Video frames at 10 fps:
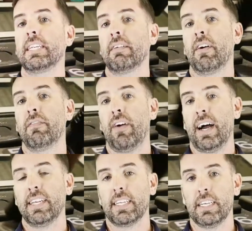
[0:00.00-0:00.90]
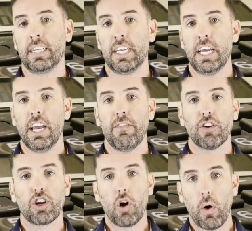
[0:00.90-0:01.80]
of advice is, if
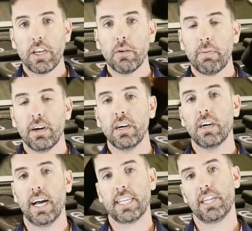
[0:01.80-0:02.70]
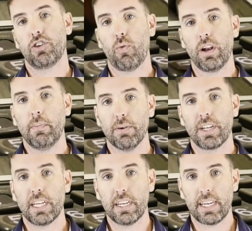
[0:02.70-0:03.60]
you're going to put less than
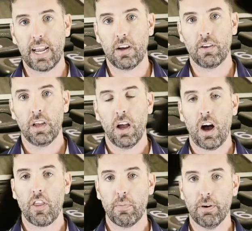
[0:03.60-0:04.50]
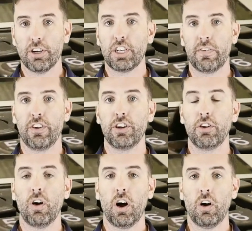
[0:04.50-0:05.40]
20% down on the purchase of your
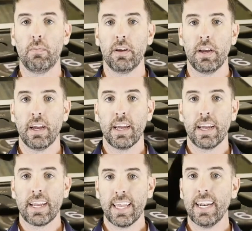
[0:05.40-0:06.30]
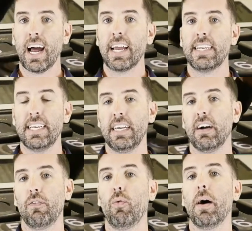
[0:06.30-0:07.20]
new home, get an idea
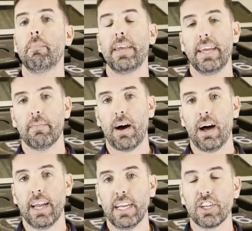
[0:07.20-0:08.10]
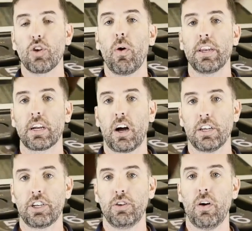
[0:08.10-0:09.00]
of what PMI is going to
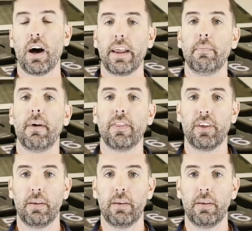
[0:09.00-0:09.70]
cost you on a monthly